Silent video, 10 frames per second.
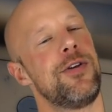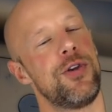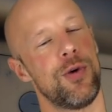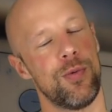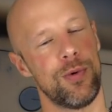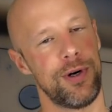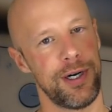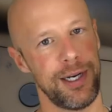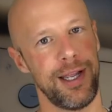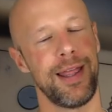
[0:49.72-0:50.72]
Don't
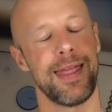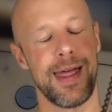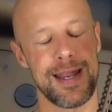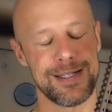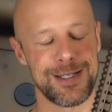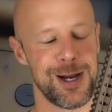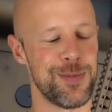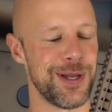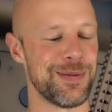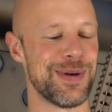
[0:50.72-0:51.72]
worry, that is
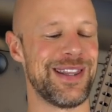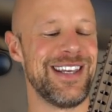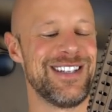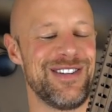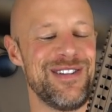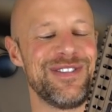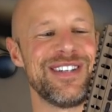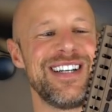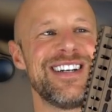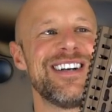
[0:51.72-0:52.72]
coming. But this
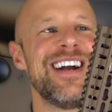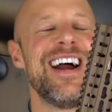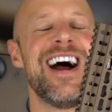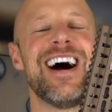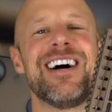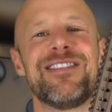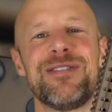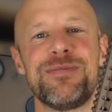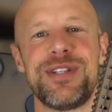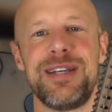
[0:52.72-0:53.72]
rifle here
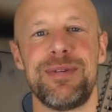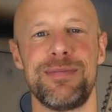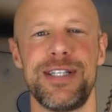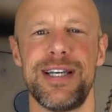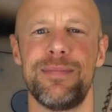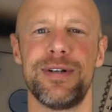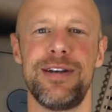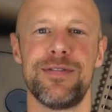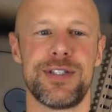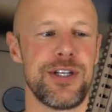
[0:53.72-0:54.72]
from CMMG, I
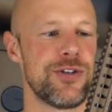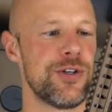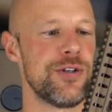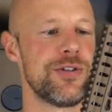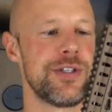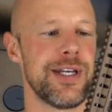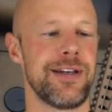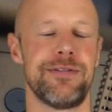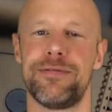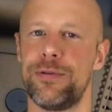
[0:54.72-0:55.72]
believe, was introduced
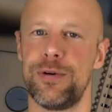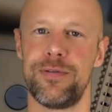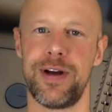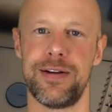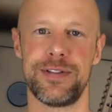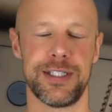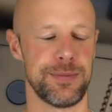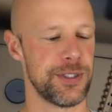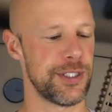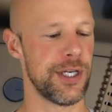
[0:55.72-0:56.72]
like 4 or 5, 6
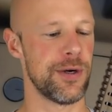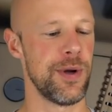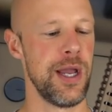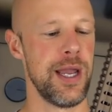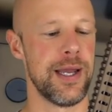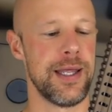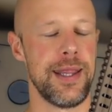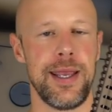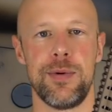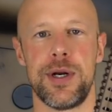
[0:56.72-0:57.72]
months ago,
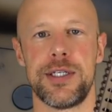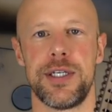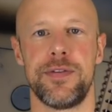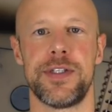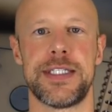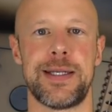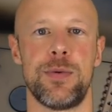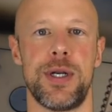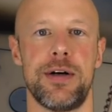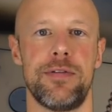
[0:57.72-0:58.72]
and they were nice enough to send
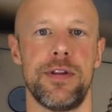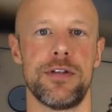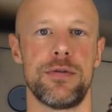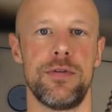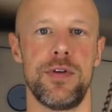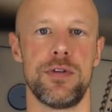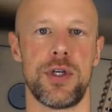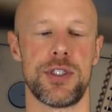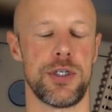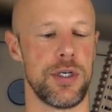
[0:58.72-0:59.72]
one out for this review, so
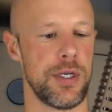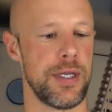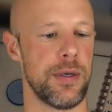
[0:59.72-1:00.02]
I certainly